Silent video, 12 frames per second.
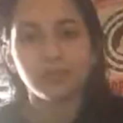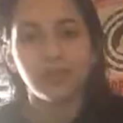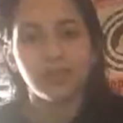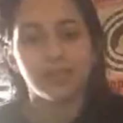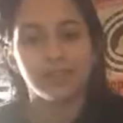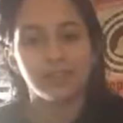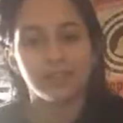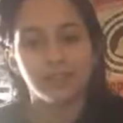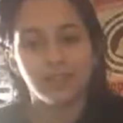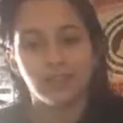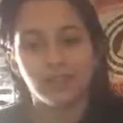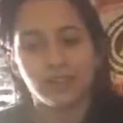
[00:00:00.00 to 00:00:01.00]
And,
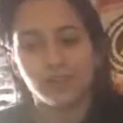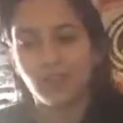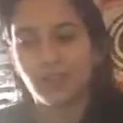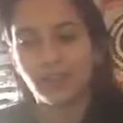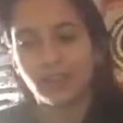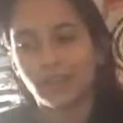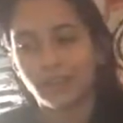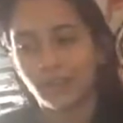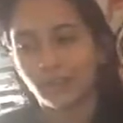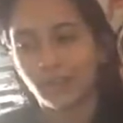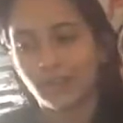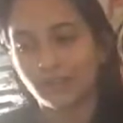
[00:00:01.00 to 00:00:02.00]
that's why I
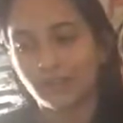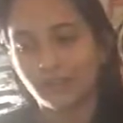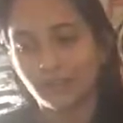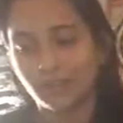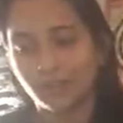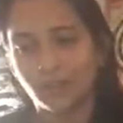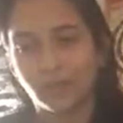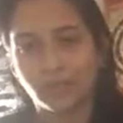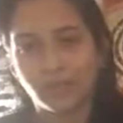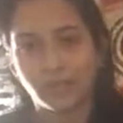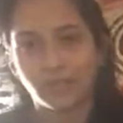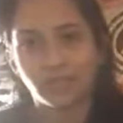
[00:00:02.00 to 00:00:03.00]
don't have so much
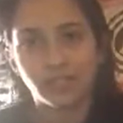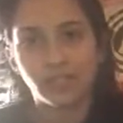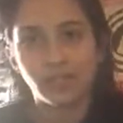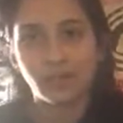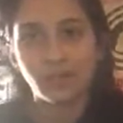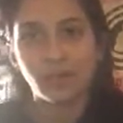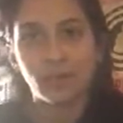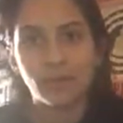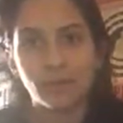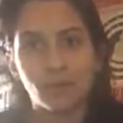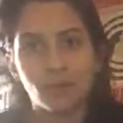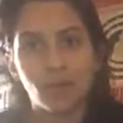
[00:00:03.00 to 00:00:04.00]
pressure to
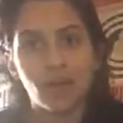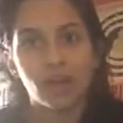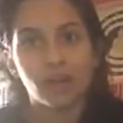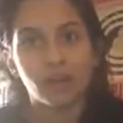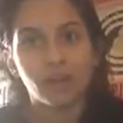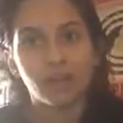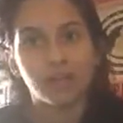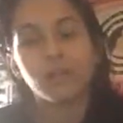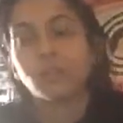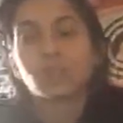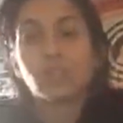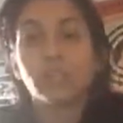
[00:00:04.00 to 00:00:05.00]
make you proud. I'm
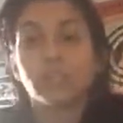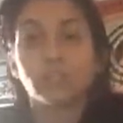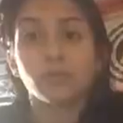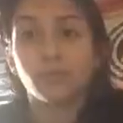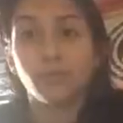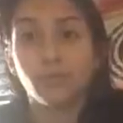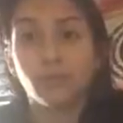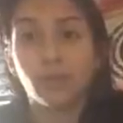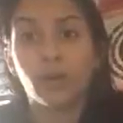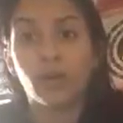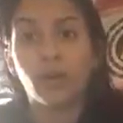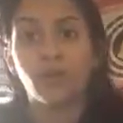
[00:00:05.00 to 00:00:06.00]
not trying to disappoint you at
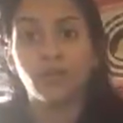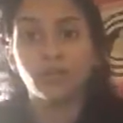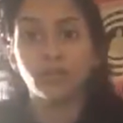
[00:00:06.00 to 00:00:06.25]
all.